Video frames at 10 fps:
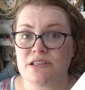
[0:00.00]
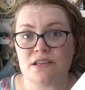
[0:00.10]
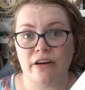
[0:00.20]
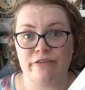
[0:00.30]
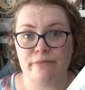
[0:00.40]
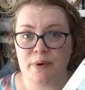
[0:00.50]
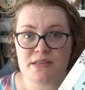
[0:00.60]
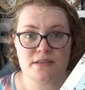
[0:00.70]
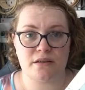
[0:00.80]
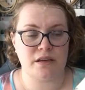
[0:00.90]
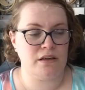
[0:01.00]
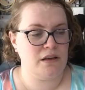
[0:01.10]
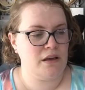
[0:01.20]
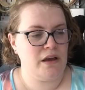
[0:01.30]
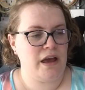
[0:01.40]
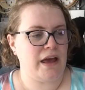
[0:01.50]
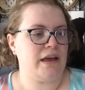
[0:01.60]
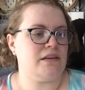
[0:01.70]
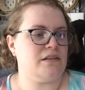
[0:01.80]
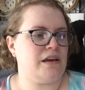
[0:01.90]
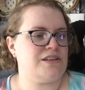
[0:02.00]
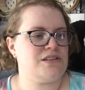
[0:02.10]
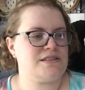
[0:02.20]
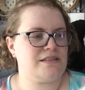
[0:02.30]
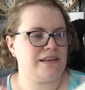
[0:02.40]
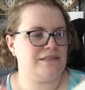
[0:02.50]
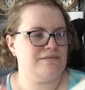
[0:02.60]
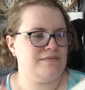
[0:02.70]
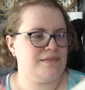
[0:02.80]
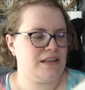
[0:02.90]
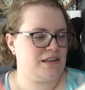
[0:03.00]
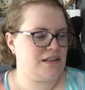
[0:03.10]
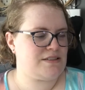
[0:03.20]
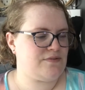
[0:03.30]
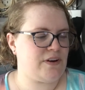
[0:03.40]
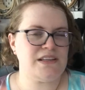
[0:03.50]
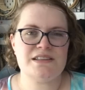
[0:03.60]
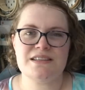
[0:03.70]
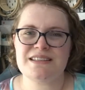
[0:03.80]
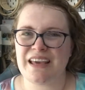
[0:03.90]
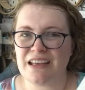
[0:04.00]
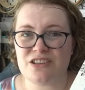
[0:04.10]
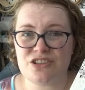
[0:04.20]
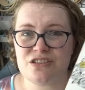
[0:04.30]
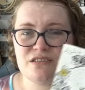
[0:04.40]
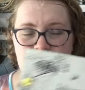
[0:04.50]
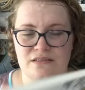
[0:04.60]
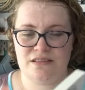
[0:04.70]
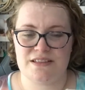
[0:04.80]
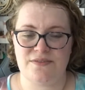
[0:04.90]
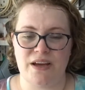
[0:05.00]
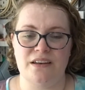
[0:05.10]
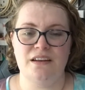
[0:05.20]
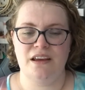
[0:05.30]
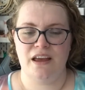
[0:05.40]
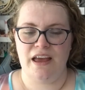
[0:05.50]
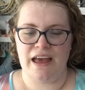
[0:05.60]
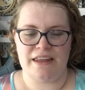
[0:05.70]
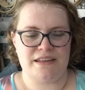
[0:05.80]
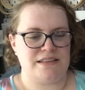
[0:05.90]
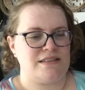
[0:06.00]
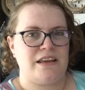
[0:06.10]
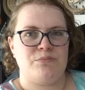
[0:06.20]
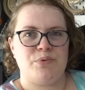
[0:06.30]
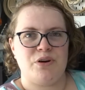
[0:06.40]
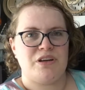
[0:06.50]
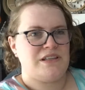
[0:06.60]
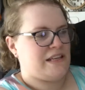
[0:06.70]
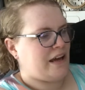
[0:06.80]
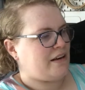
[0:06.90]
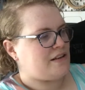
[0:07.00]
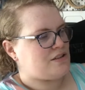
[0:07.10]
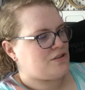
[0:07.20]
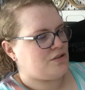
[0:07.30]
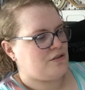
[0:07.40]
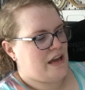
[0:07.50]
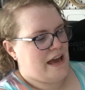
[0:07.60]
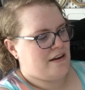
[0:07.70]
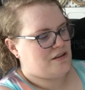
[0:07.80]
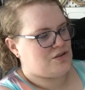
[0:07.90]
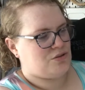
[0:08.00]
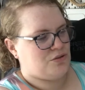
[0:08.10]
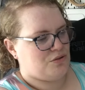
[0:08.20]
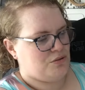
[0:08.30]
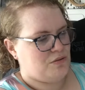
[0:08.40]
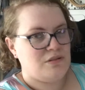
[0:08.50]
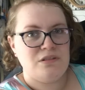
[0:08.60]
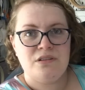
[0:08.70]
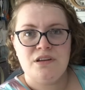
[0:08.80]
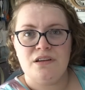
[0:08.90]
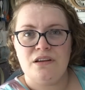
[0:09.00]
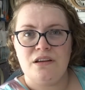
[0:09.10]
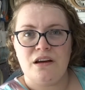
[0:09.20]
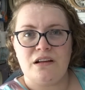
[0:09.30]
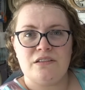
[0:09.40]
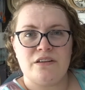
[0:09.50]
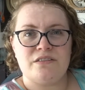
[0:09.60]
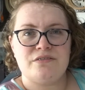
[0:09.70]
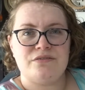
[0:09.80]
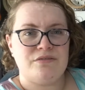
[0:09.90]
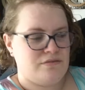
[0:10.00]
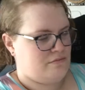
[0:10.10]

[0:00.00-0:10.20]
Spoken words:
stuff, basically, and just like, it's fun to sketch. It's fun, and it's like broken down into how to do a lot of